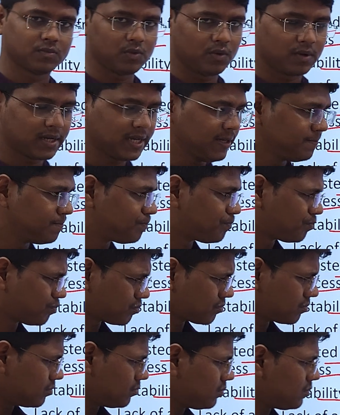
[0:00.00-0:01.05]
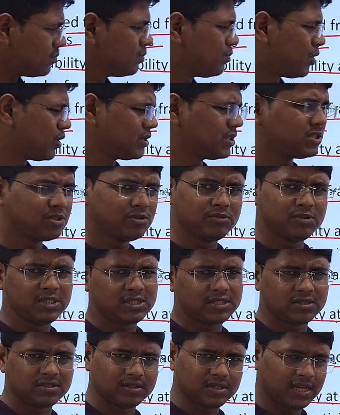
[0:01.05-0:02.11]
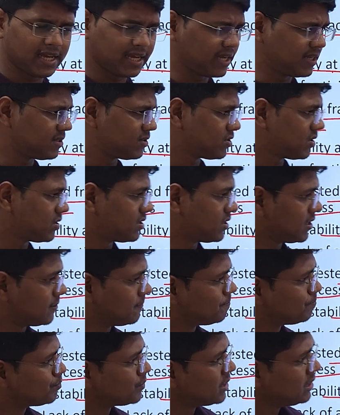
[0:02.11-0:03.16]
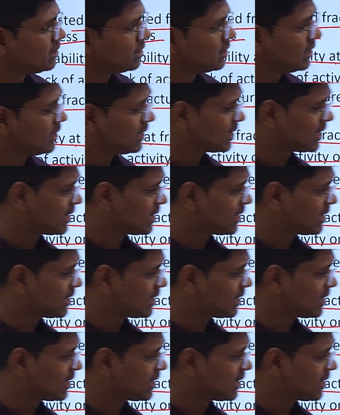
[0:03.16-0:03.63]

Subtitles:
Okay, for this you need again surgery. In